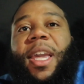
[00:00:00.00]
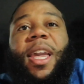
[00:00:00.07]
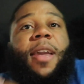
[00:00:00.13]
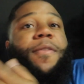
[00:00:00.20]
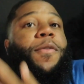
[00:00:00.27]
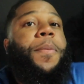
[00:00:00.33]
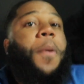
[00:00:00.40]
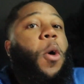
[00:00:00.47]
if
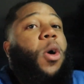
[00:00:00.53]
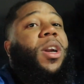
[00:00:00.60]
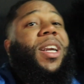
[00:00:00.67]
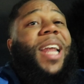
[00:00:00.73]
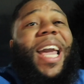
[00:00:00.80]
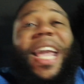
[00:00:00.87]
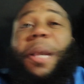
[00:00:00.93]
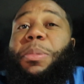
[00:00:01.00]
you part of
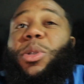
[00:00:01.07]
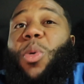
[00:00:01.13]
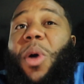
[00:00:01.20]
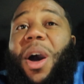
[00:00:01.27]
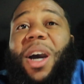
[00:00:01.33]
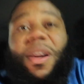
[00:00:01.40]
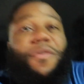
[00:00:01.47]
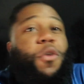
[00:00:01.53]
the ape
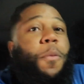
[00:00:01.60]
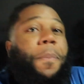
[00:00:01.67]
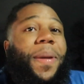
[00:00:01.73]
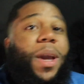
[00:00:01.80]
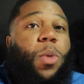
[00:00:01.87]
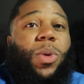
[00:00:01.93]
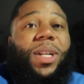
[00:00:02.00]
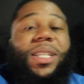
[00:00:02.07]
squad, if you've
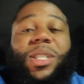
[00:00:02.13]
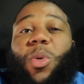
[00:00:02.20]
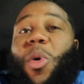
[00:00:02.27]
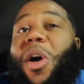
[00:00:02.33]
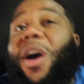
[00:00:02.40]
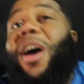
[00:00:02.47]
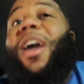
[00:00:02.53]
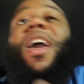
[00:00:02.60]
been with the
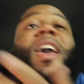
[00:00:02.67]
squad,